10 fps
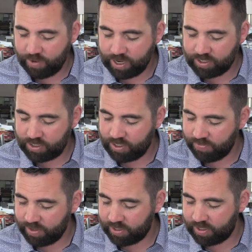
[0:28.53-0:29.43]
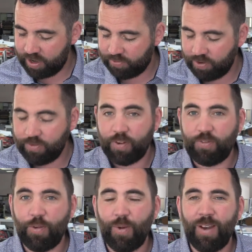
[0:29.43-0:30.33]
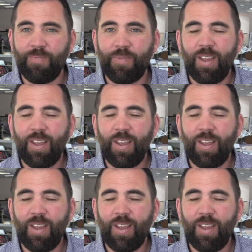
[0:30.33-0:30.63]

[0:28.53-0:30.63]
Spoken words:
race 7 at 3:51.